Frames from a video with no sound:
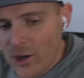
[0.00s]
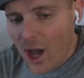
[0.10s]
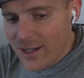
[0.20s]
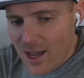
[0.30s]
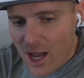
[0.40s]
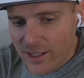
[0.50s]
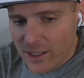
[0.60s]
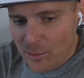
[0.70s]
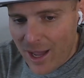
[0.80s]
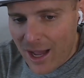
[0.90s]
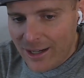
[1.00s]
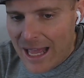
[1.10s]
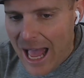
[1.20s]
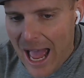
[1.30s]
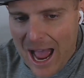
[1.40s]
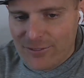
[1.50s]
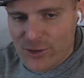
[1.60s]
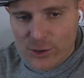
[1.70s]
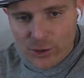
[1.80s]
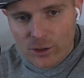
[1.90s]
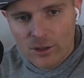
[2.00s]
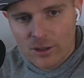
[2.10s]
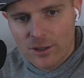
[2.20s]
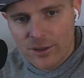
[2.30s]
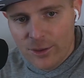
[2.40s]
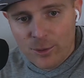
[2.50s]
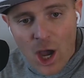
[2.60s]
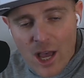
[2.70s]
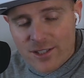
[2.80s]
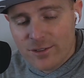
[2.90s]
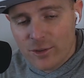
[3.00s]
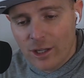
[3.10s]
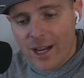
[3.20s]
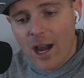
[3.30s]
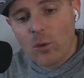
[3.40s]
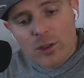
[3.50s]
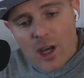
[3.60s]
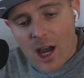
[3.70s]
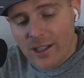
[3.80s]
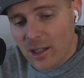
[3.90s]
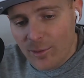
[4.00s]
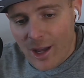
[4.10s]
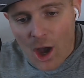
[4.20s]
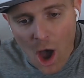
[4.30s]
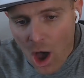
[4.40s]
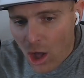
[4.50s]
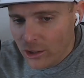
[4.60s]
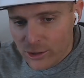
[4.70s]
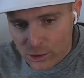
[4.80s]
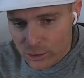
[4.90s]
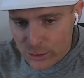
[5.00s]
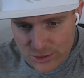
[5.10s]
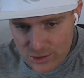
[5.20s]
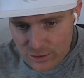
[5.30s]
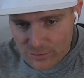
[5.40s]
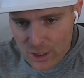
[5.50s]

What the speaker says: not talking about after the costs have gone out. We're talking about all inclusive.